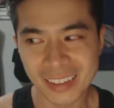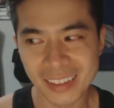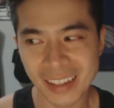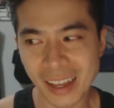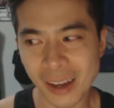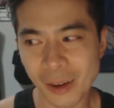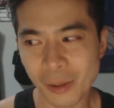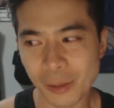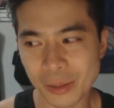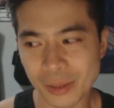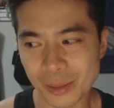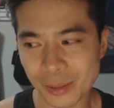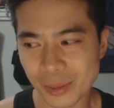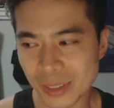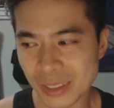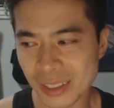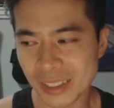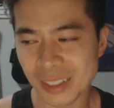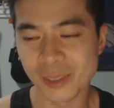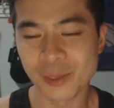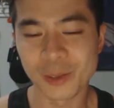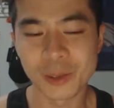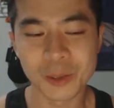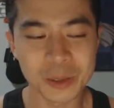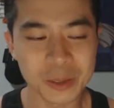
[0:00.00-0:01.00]
That was
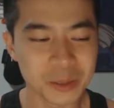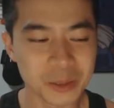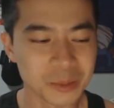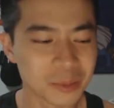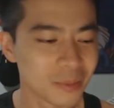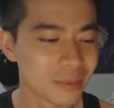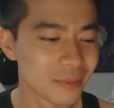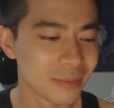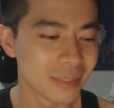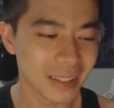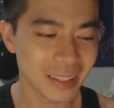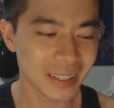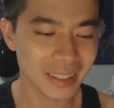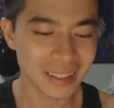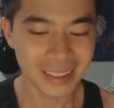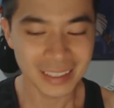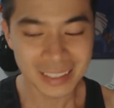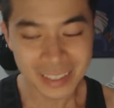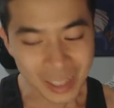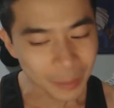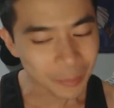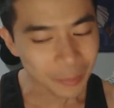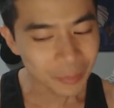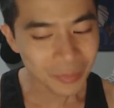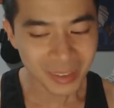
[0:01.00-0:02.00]
really awesome. Like,
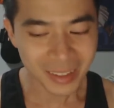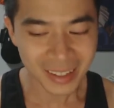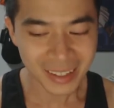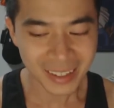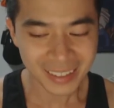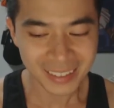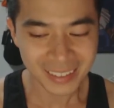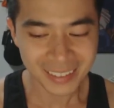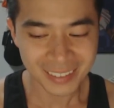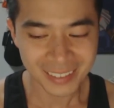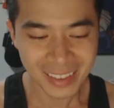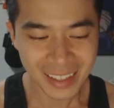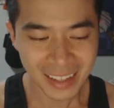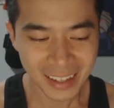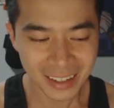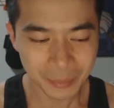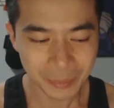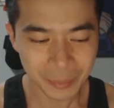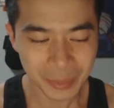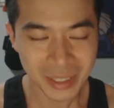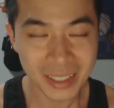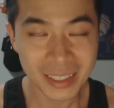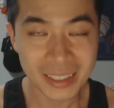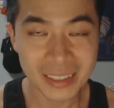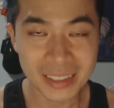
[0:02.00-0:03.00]
it's up there with that
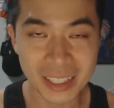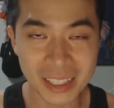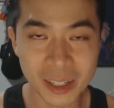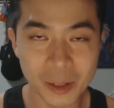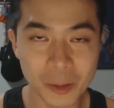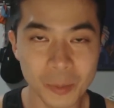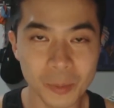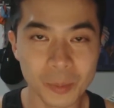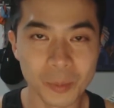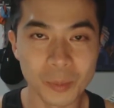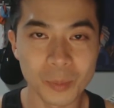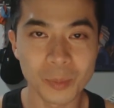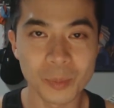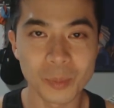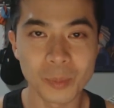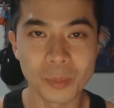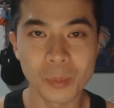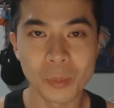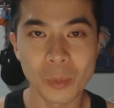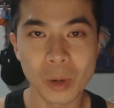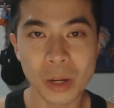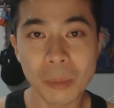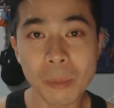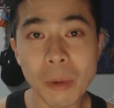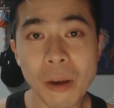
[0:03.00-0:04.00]
because
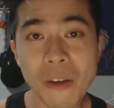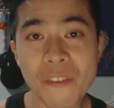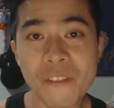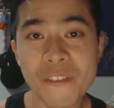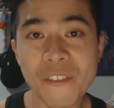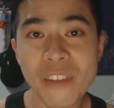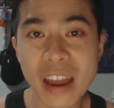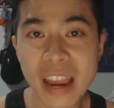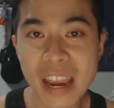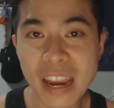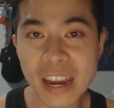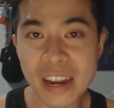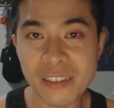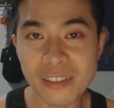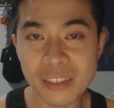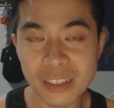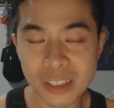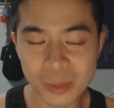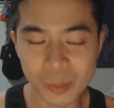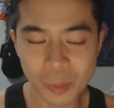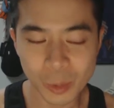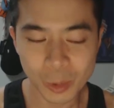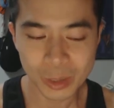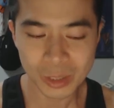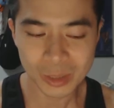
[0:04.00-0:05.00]
one of my favorite
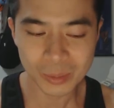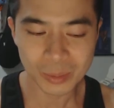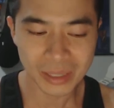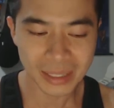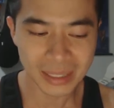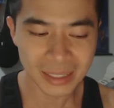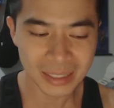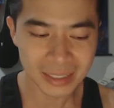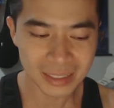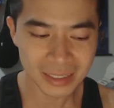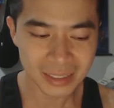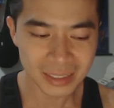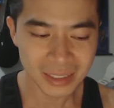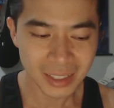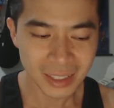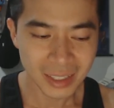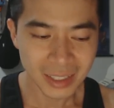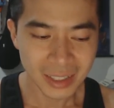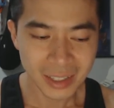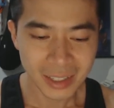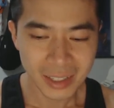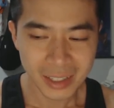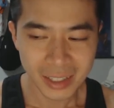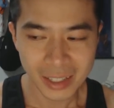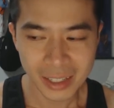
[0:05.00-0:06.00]
sports players.
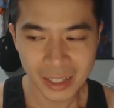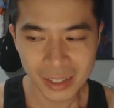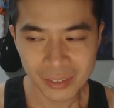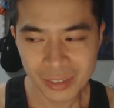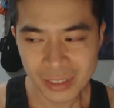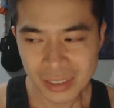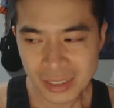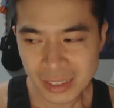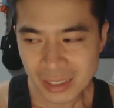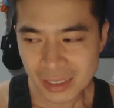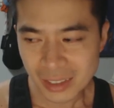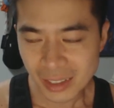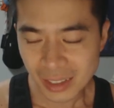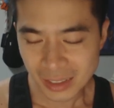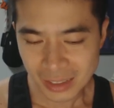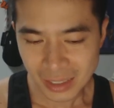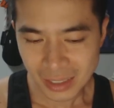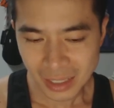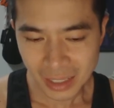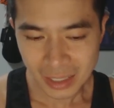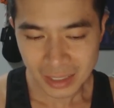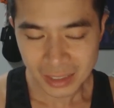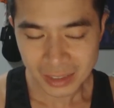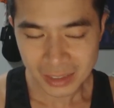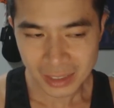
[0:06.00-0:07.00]
Ever since I
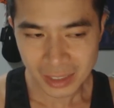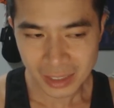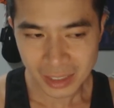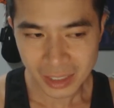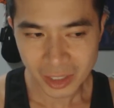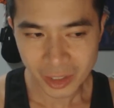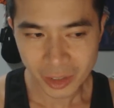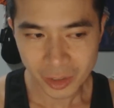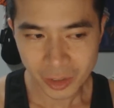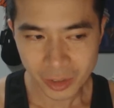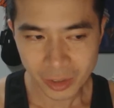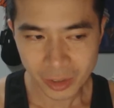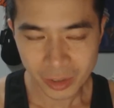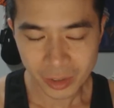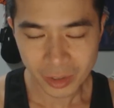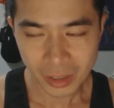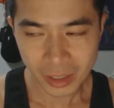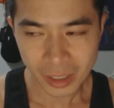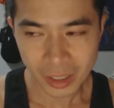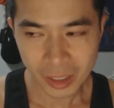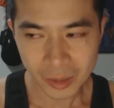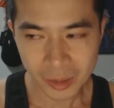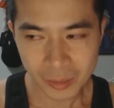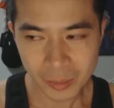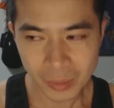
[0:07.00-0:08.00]
started seeing her,
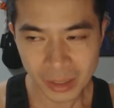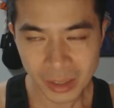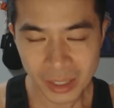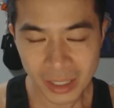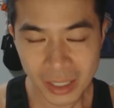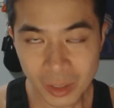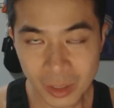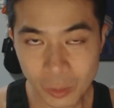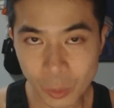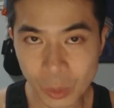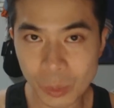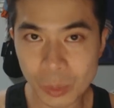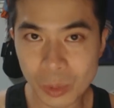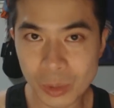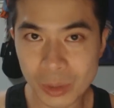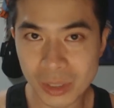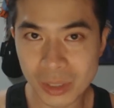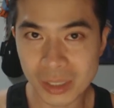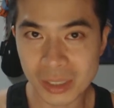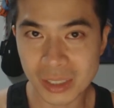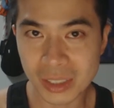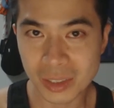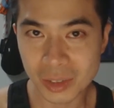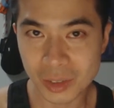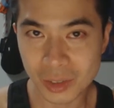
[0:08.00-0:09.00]
I think
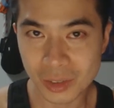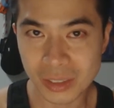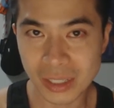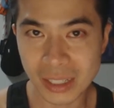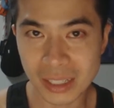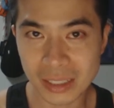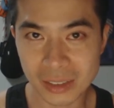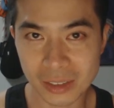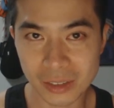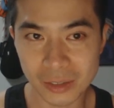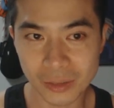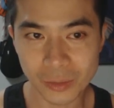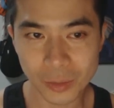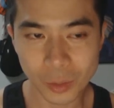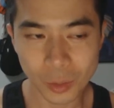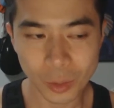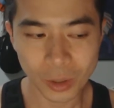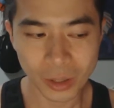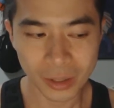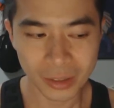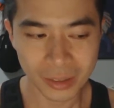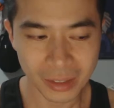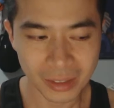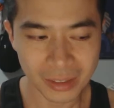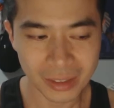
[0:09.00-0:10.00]
Wimbledon in
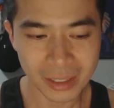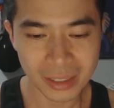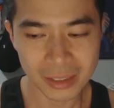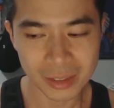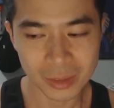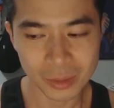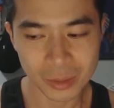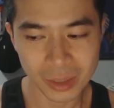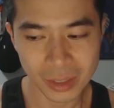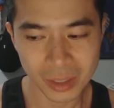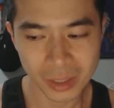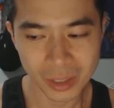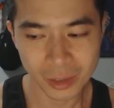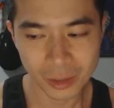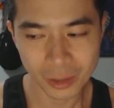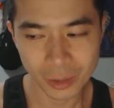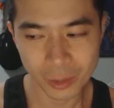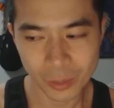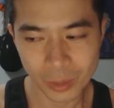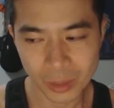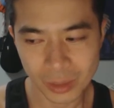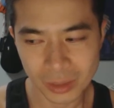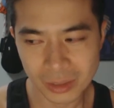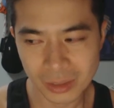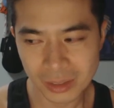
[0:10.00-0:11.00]
2004, I think that's the year it
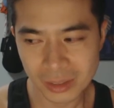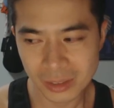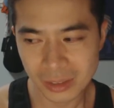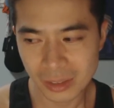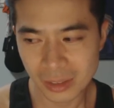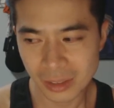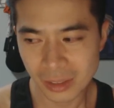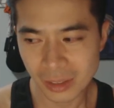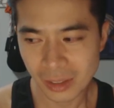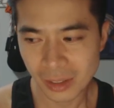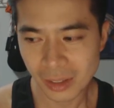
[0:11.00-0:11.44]
was,